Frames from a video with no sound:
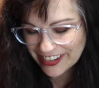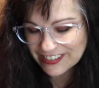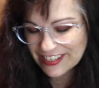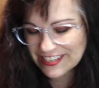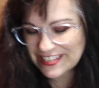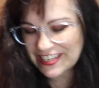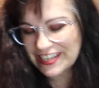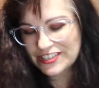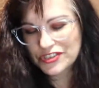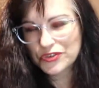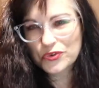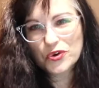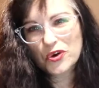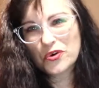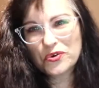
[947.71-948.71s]
doesn't get too
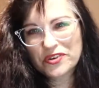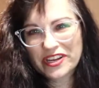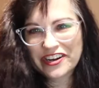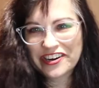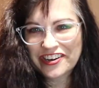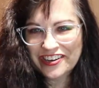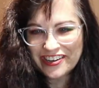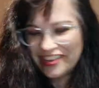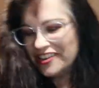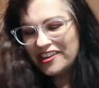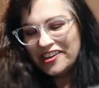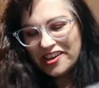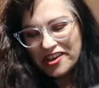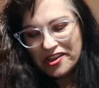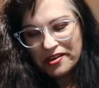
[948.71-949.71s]
cold here.
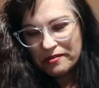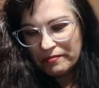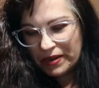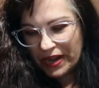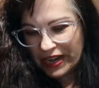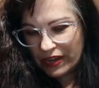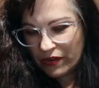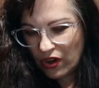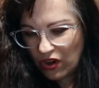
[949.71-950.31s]
But anyway,